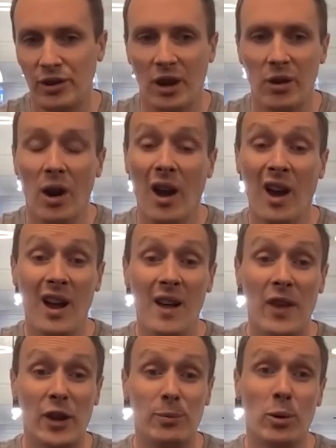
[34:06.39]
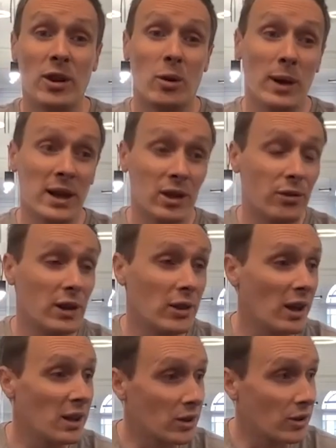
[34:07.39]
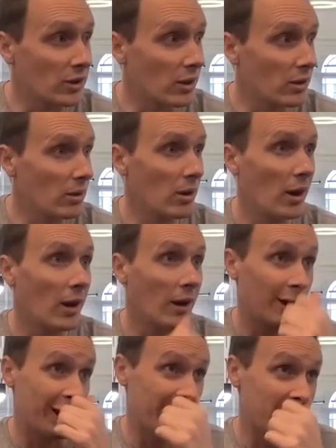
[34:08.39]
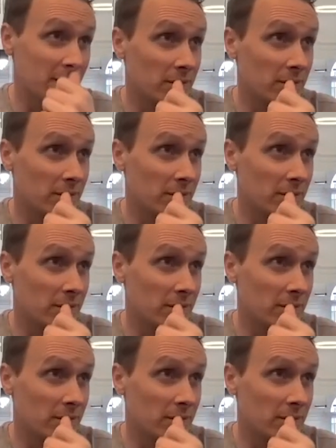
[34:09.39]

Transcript: So that's probably the quickest thing they could do. Can I